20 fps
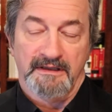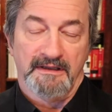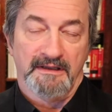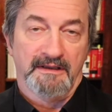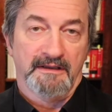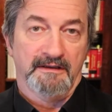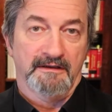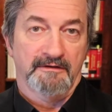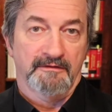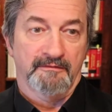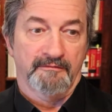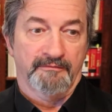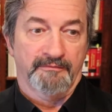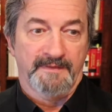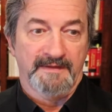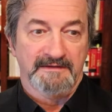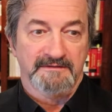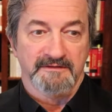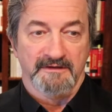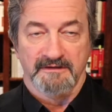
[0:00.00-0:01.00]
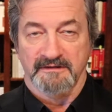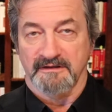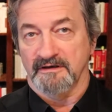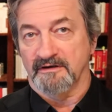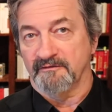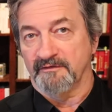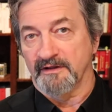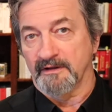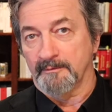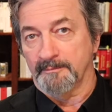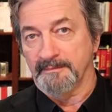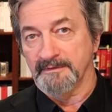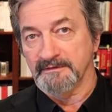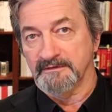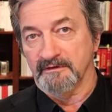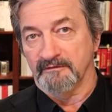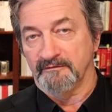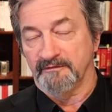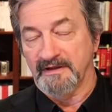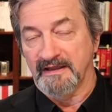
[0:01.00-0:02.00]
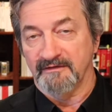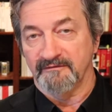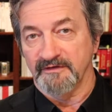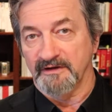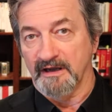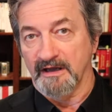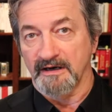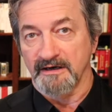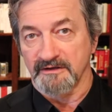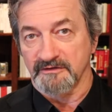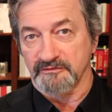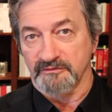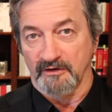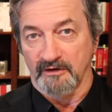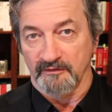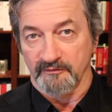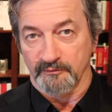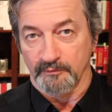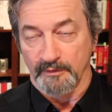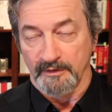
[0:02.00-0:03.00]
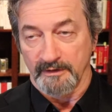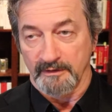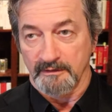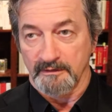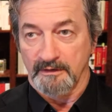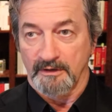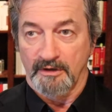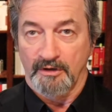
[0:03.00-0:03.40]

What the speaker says: in things like the development of avionics software,